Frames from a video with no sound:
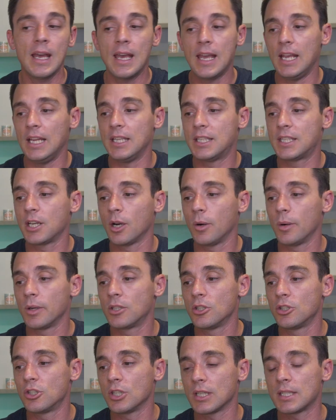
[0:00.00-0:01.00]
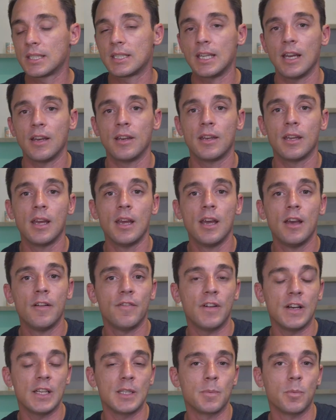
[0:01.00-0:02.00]
it's going to just send
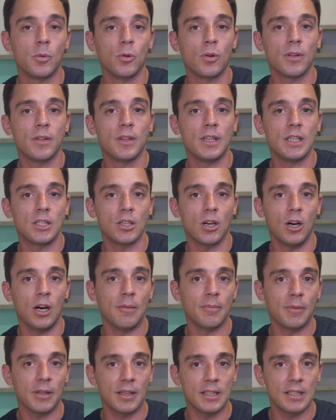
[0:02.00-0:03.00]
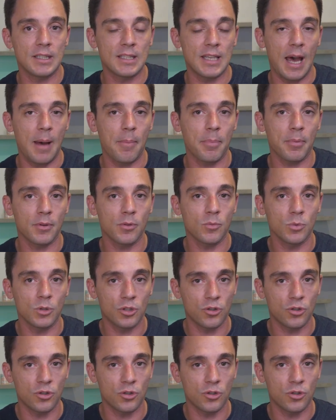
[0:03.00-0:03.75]
Facebook the time that the zap was